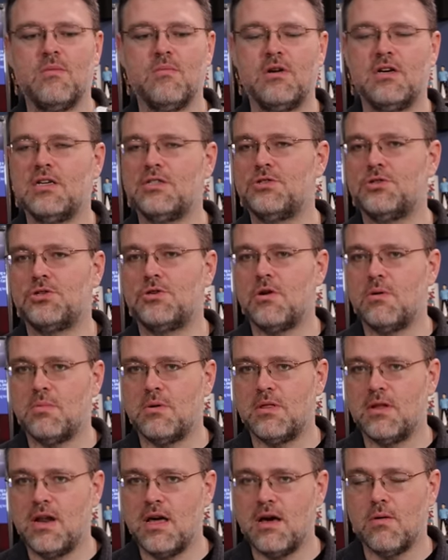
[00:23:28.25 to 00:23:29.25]
but it doesn't show up
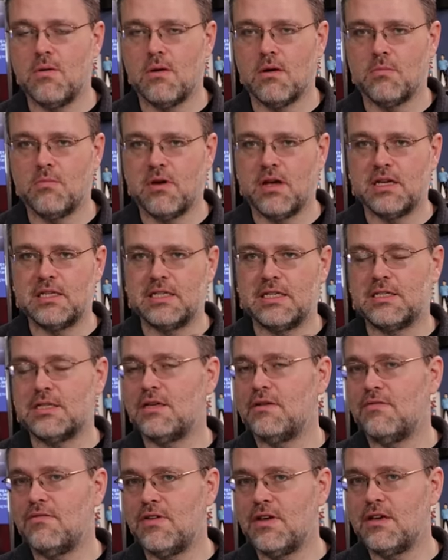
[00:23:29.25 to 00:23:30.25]
on the network because it's
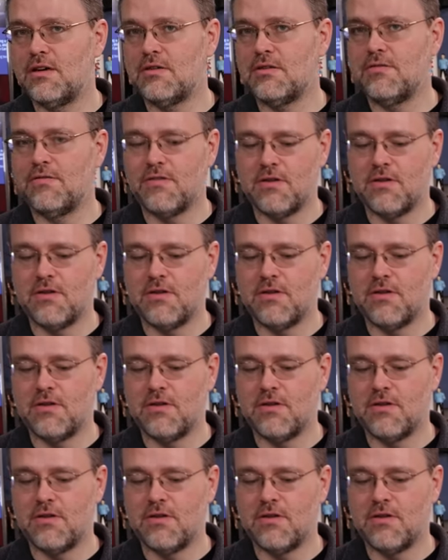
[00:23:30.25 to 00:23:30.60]
configured